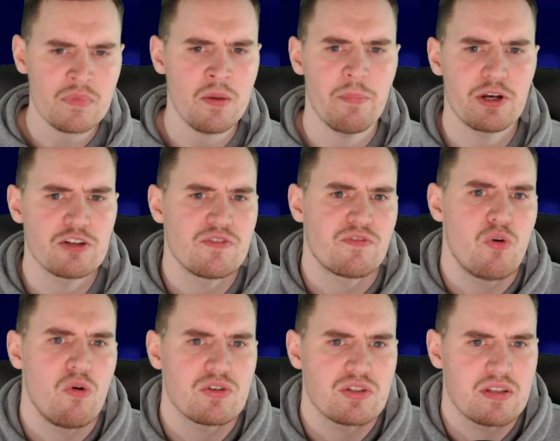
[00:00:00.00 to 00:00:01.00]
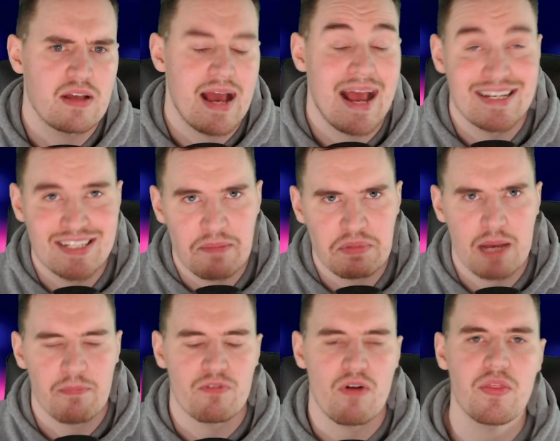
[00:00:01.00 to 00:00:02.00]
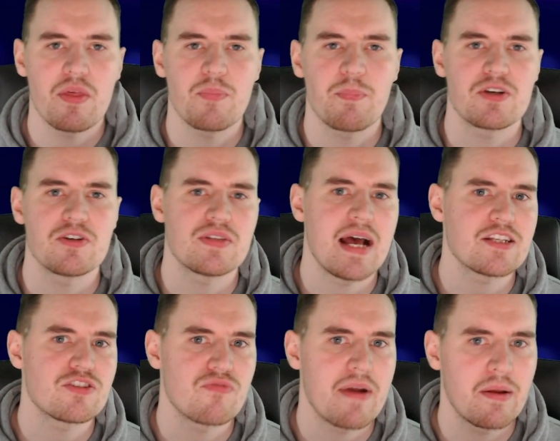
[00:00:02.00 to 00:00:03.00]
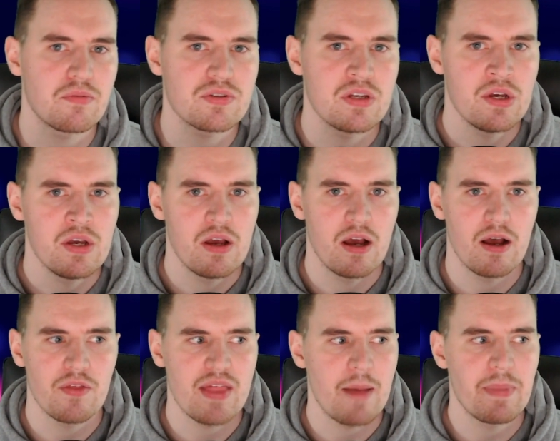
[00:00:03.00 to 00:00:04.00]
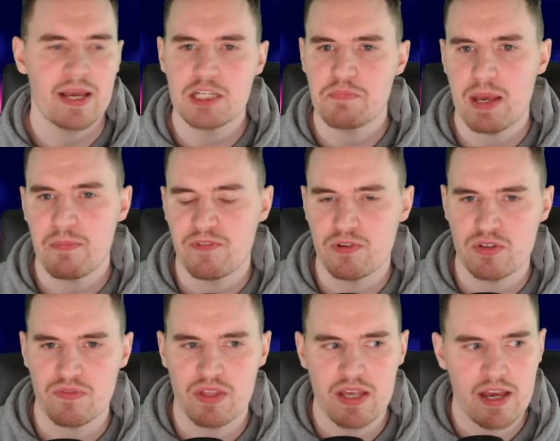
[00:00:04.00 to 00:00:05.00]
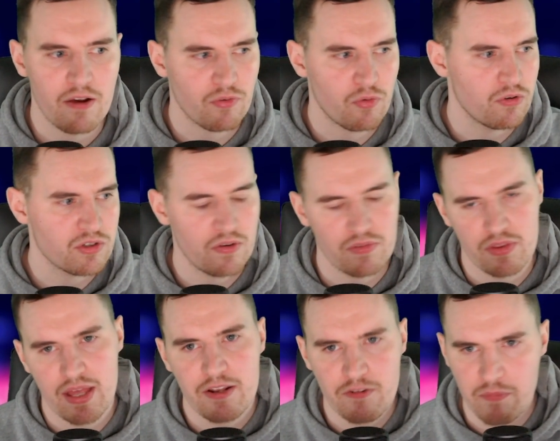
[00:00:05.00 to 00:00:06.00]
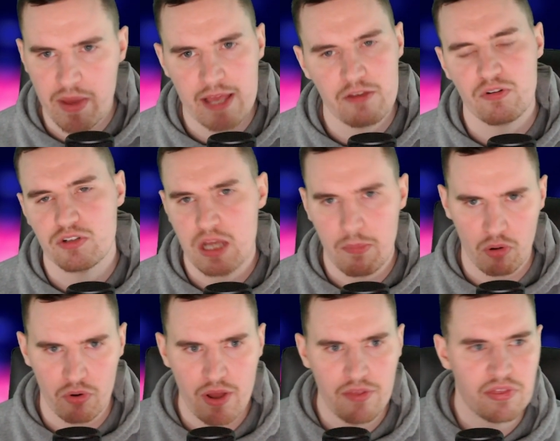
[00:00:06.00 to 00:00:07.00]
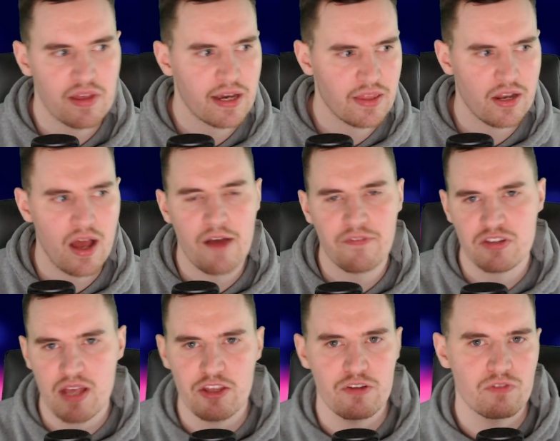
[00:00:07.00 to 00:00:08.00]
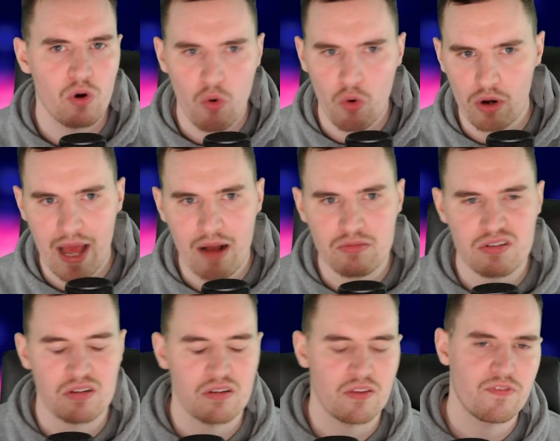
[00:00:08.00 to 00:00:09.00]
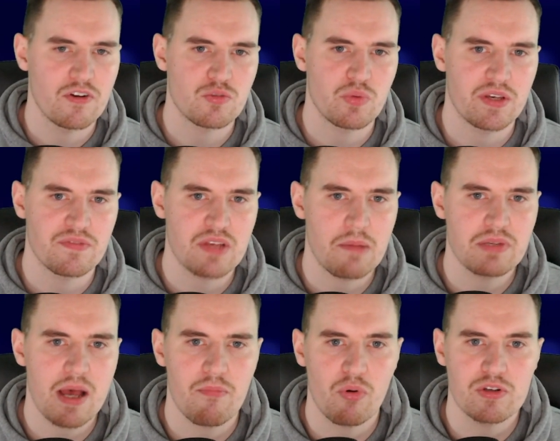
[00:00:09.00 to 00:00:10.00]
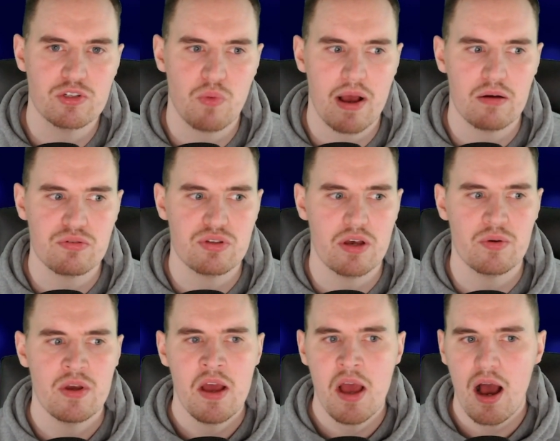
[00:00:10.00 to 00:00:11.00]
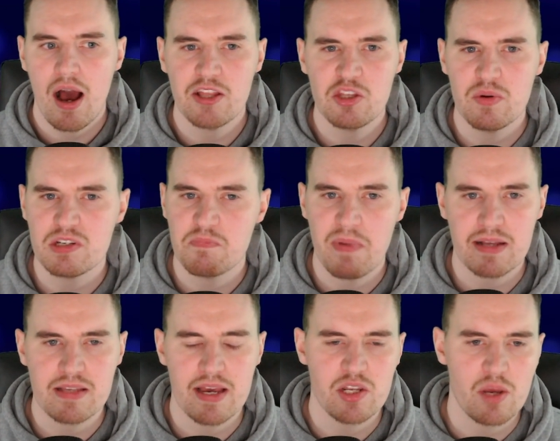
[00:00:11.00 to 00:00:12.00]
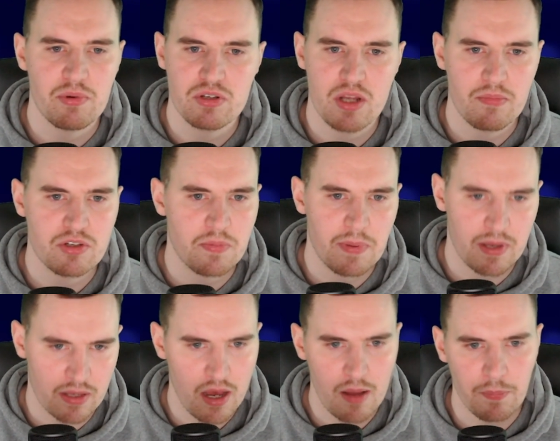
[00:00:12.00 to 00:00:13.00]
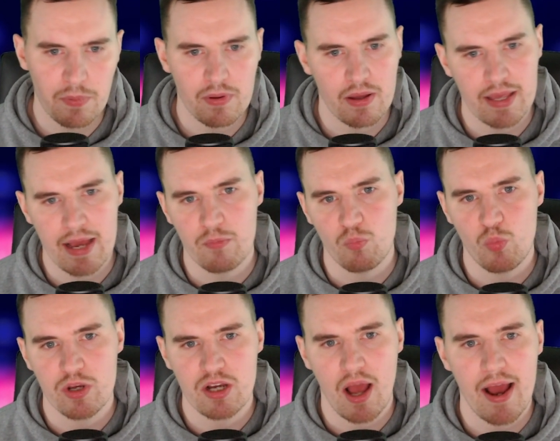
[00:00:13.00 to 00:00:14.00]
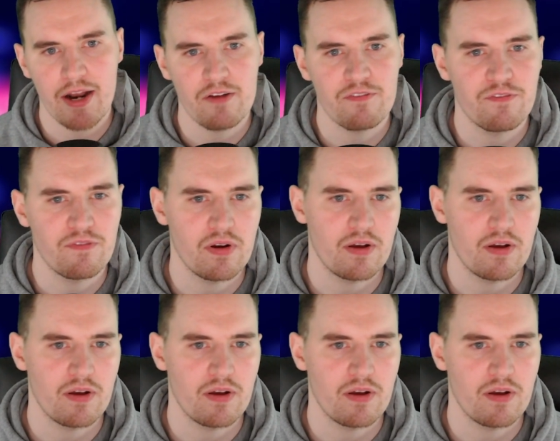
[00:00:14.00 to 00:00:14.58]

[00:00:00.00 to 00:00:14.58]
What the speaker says: Because, of course, and September rather, because that's around their biggest pay-per-views of the year. Of course, at the end of May, you've got Double or Nothing. And then after that, you've got All Out in the first week of September as well. So I do expect AEW's numbers to pick up. Again, we're kind of,